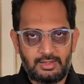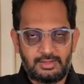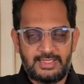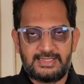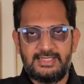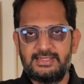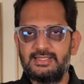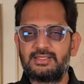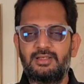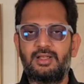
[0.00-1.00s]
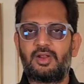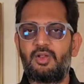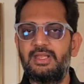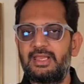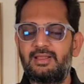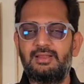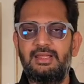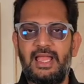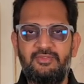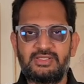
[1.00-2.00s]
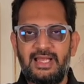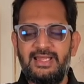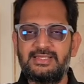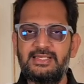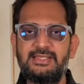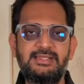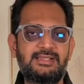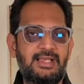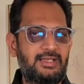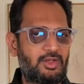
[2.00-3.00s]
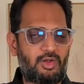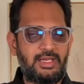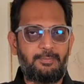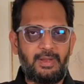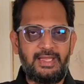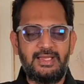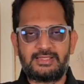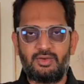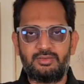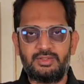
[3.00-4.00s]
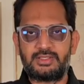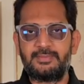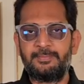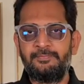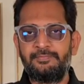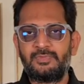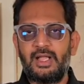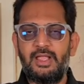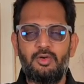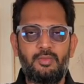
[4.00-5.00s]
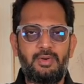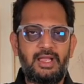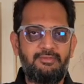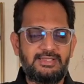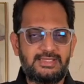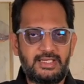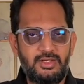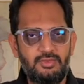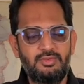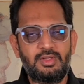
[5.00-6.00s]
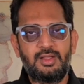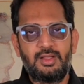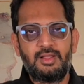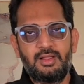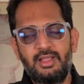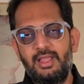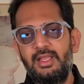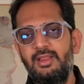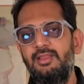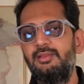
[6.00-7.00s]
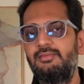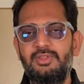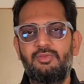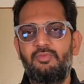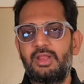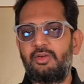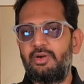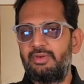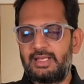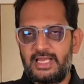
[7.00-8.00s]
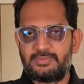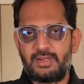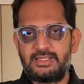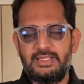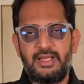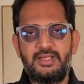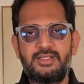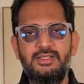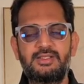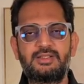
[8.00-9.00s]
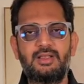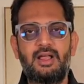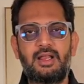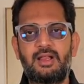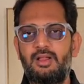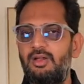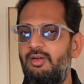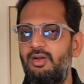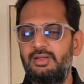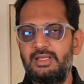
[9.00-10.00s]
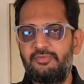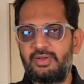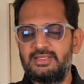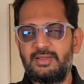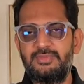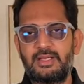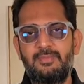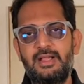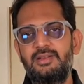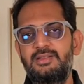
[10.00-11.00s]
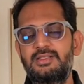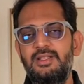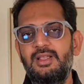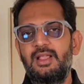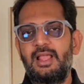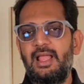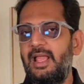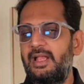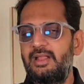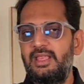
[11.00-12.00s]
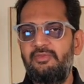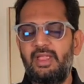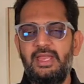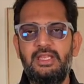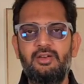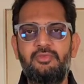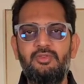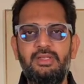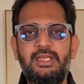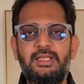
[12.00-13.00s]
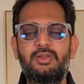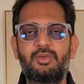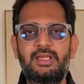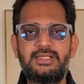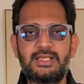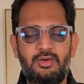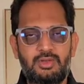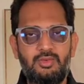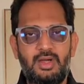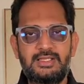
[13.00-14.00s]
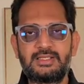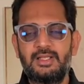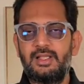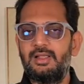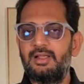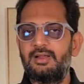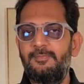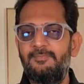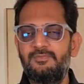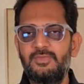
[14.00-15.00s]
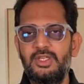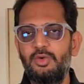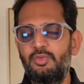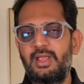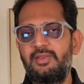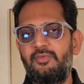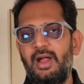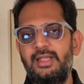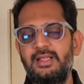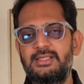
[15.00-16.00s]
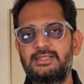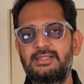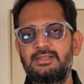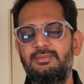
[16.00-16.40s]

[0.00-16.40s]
diseases, chronic lifestyle diseases, and chronic pain disorders. I hope I will see you in one of our next presentations on different subject matters. And if any of you need to reach out to us, you can find us